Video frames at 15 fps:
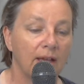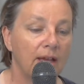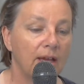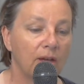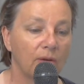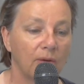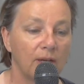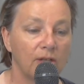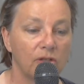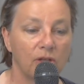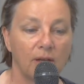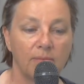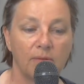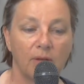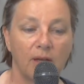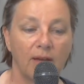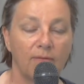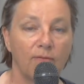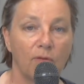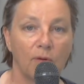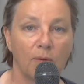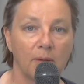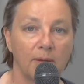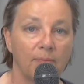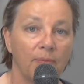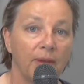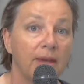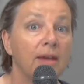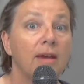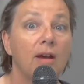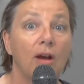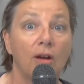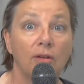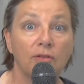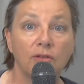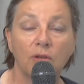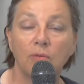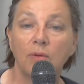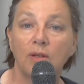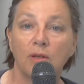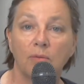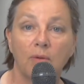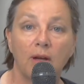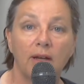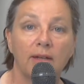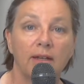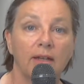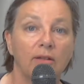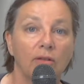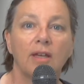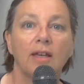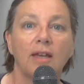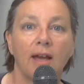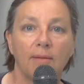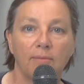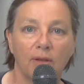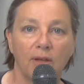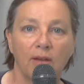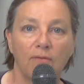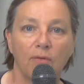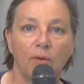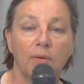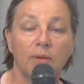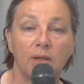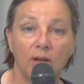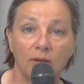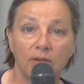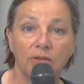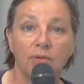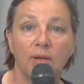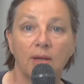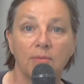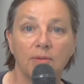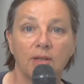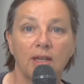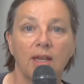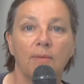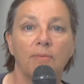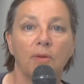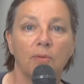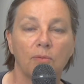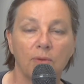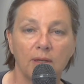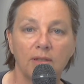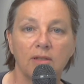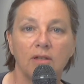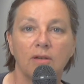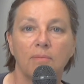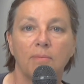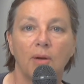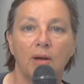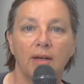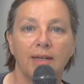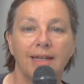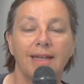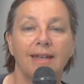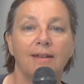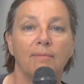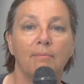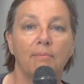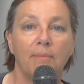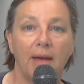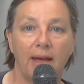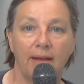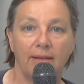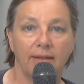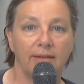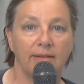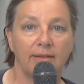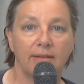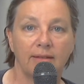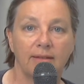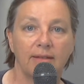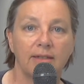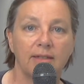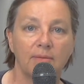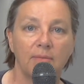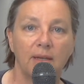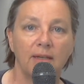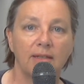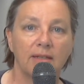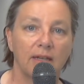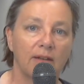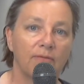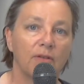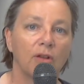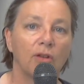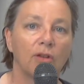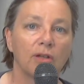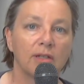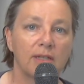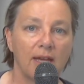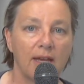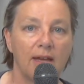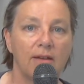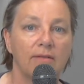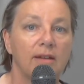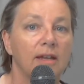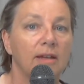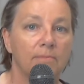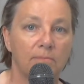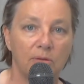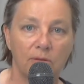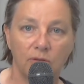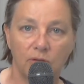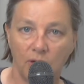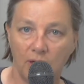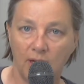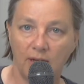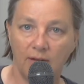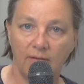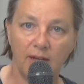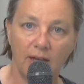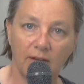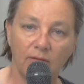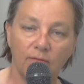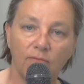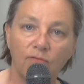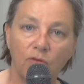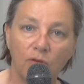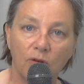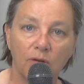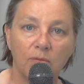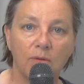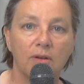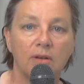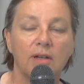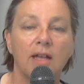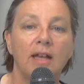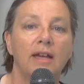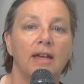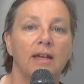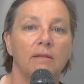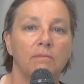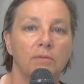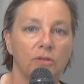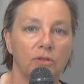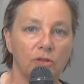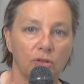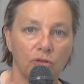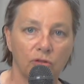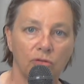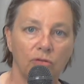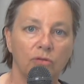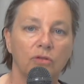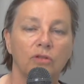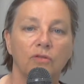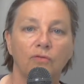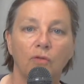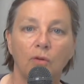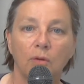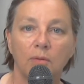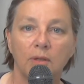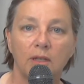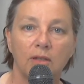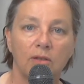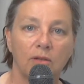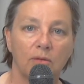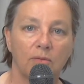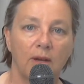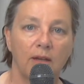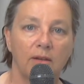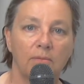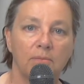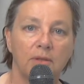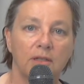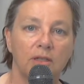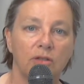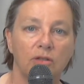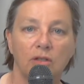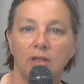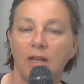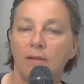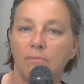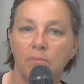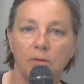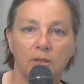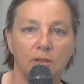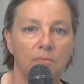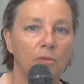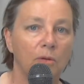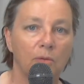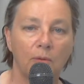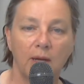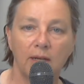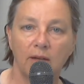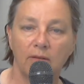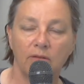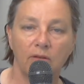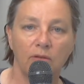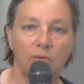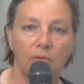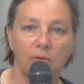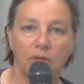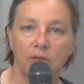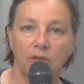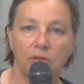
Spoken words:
Great job looking forward. Also, when you're riding, looking out, looking forward also helps to keep the rest of your body in balance. This means that if you look down, it pulls your head down and forward, it pulls your shoulders forward into a rounded position and puts more weight onto the horse's